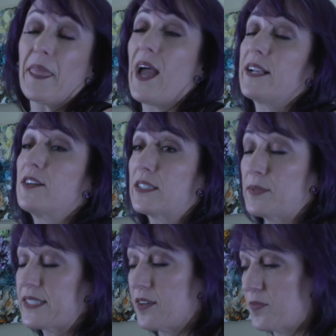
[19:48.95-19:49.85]
I talk to
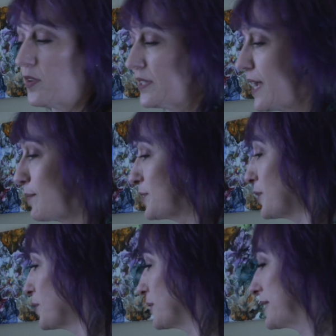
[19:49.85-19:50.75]
myself all the time,
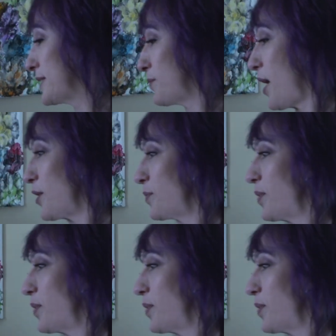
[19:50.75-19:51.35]
so it doesn't matter.